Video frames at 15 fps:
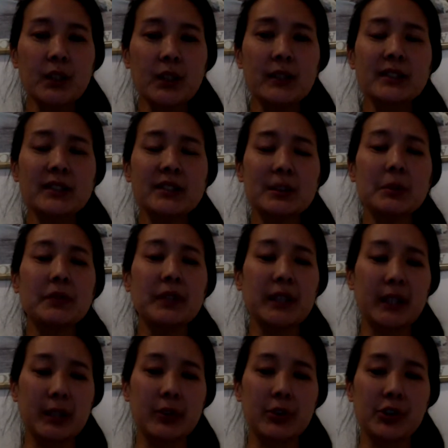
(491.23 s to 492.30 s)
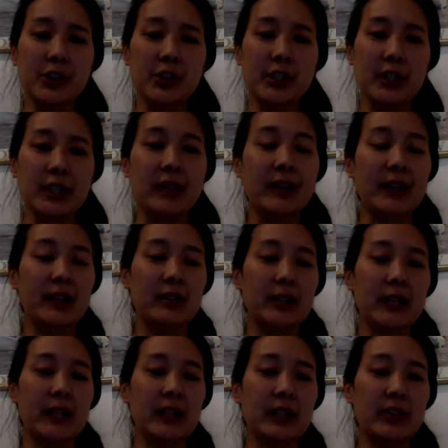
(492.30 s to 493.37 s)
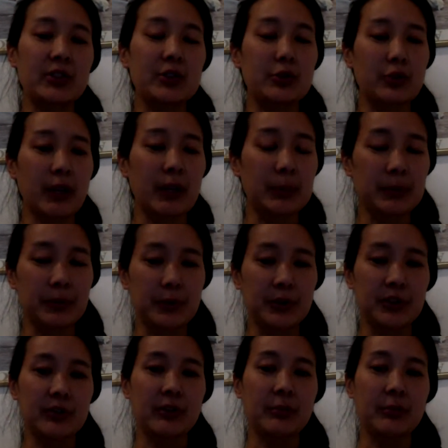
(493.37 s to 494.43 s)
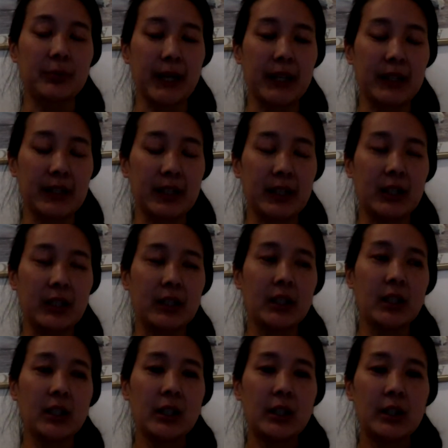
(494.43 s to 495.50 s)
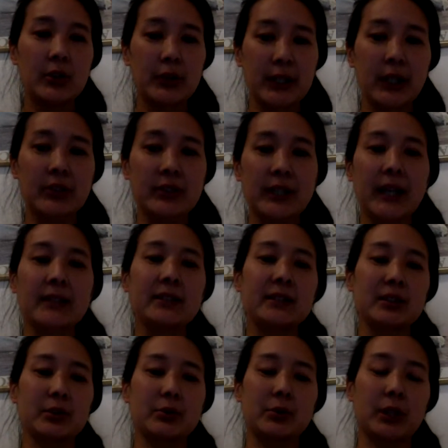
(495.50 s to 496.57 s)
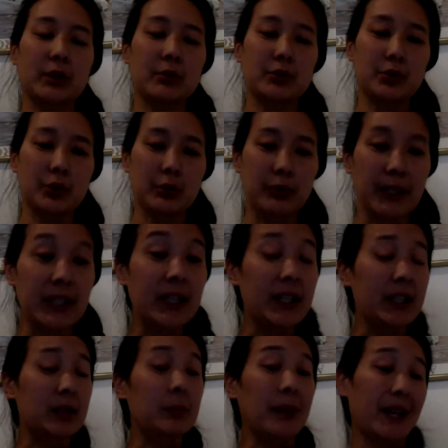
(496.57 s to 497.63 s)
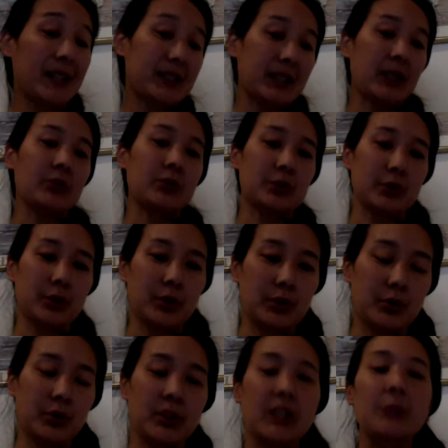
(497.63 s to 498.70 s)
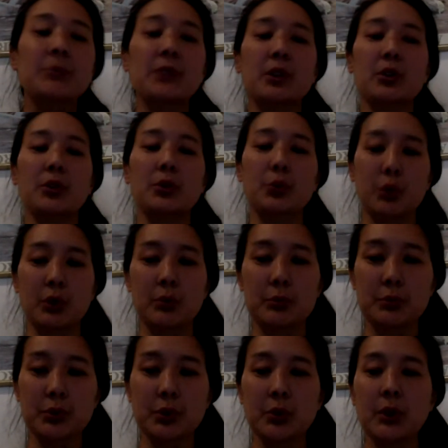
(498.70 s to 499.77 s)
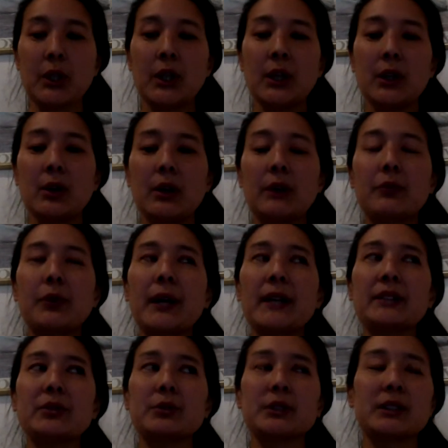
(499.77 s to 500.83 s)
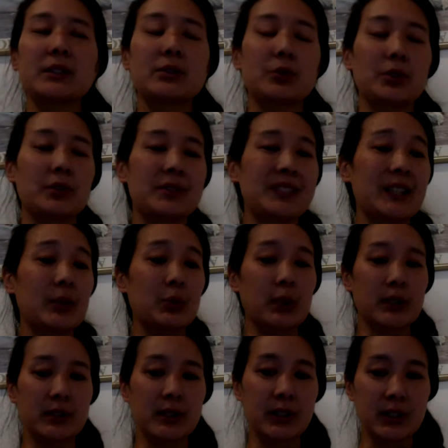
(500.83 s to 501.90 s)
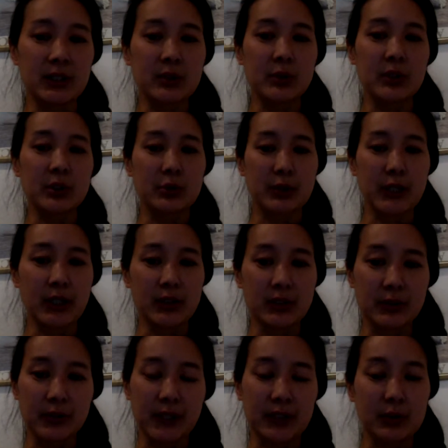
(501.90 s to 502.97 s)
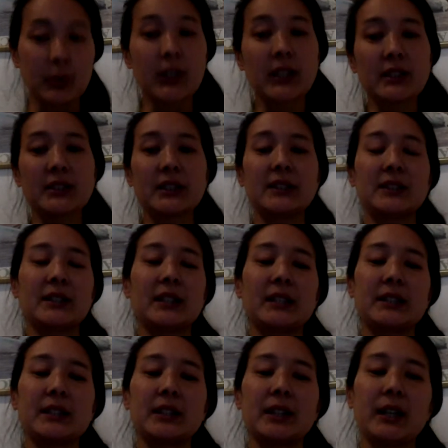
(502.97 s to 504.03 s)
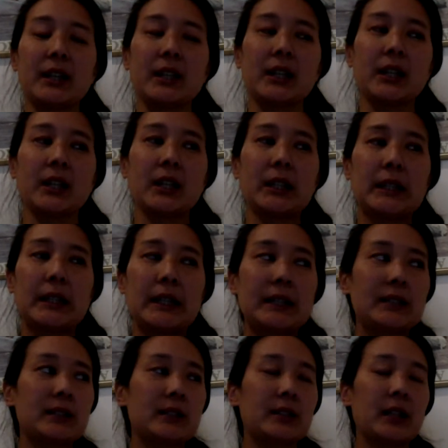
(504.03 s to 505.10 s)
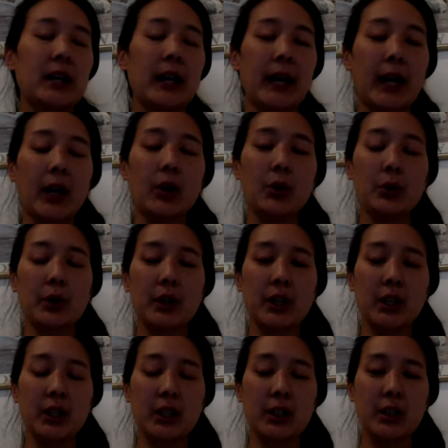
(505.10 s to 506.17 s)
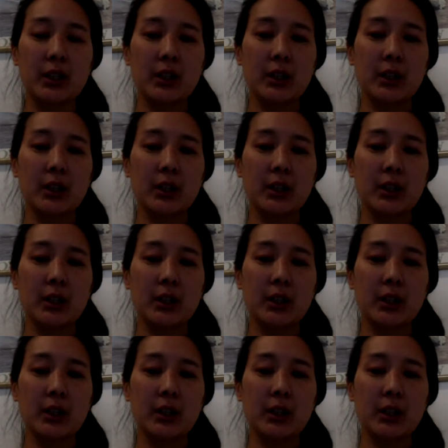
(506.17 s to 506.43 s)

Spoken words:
then some of the energy in that light gets trapped, first of all, by the greenhouse gases and sort of radiated back down to Earth. So it keeps our Earth warm. So if I had to really sort of say in one sentence what the greenhouse effect was, it's the idea, like, it's how the